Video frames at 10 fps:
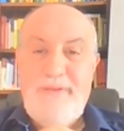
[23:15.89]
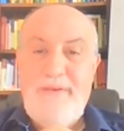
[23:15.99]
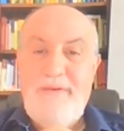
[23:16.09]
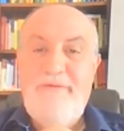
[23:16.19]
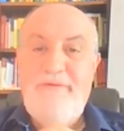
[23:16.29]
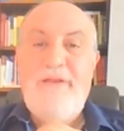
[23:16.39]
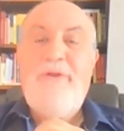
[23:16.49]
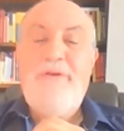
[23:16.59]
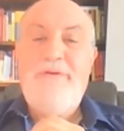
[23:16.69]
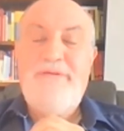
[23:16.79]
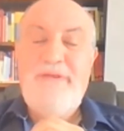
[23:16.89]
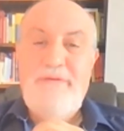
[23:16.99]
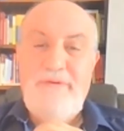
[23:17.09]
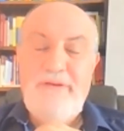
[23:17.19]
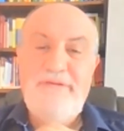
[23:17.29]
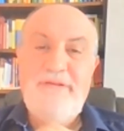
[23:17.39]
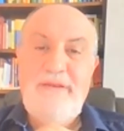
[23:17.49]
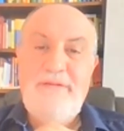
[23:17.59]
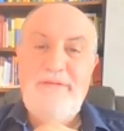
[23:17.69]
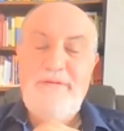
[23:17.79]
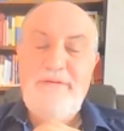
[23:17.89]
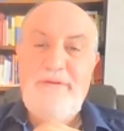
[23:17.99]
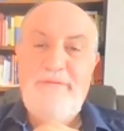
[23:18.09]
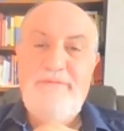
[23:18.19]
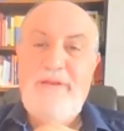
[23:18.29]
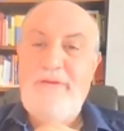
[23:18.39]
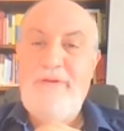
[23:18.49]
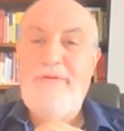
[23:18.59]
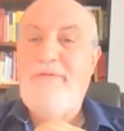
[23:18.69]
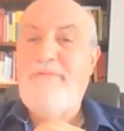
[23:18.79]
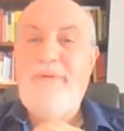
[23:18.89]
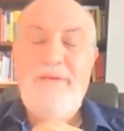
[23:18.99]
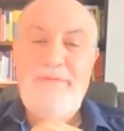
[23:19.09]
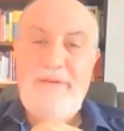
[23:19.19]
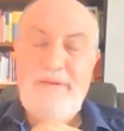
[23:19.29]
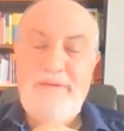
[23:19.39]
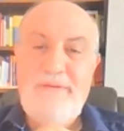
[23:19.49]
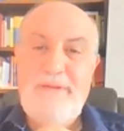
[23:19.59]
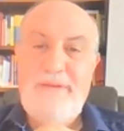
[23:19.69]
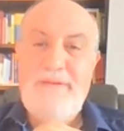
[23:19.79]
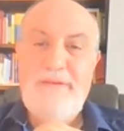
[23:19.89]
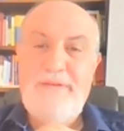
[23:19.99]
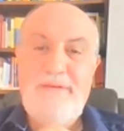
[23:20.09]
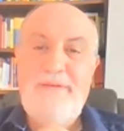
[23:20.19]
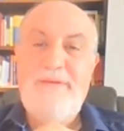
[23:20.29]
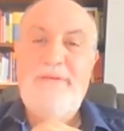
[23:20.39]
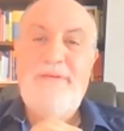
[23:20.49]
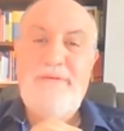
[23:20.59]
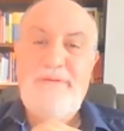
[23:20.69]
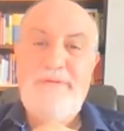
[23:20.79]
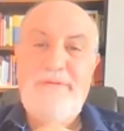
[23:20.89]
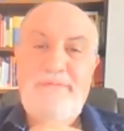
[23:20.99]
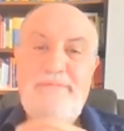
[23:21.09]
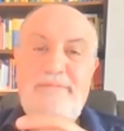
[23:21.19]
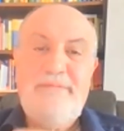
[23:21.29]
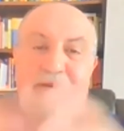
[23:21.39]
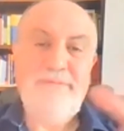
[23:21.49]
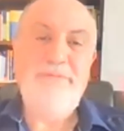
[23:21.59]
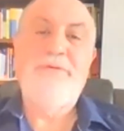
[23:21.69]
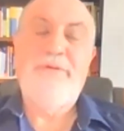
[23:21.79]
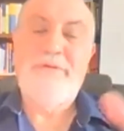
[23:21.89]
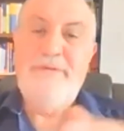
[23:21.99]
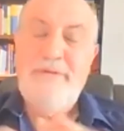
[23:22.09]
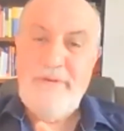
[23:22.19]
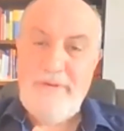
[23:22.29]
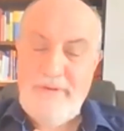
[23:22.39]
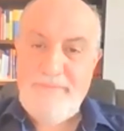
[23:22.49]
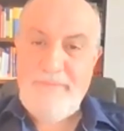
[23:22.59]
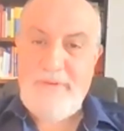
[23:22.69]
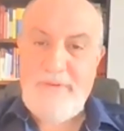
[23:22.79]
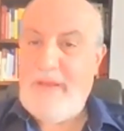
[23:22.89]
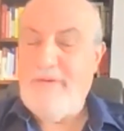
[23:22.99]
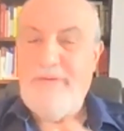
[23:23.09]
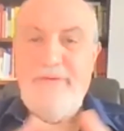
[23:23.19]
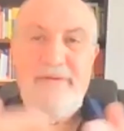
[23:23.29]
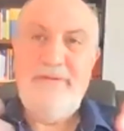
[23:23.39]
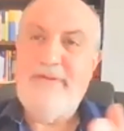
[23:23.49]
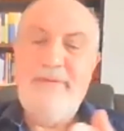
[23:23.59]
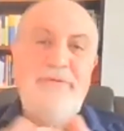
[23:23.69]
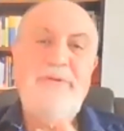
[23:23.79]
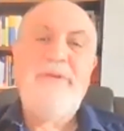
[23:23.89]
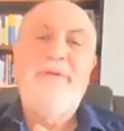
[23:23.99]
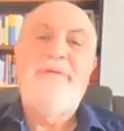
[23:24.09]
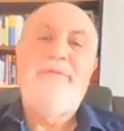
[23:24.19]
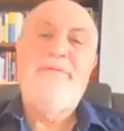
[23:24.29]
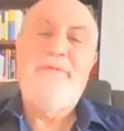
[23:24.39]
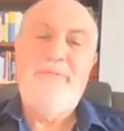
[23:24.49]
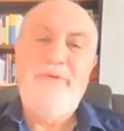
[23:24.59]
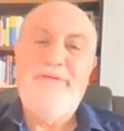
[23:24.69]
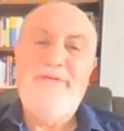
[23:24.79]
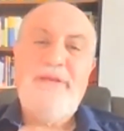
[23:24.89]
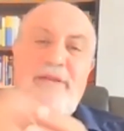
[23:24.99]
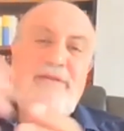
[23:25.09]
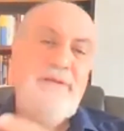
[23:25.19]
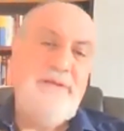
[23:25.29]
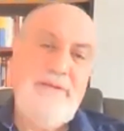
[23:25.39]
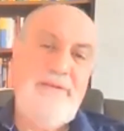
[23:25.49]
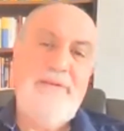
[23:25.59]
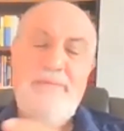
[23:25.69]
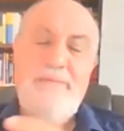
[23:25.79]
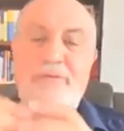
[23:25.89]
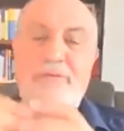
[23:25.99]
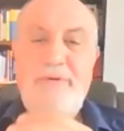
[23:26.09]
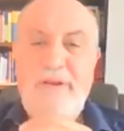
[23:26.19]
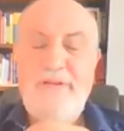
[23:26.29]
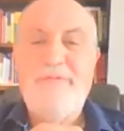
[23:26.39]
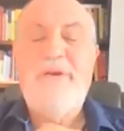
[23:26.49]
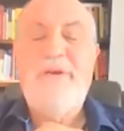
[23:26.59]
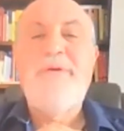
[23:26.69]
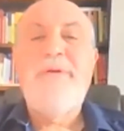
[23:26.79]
In valuation, say real estate, in valuation of many things that, that uh, exploded, 100 and some trillion from real estate and, and, and more elsewhere.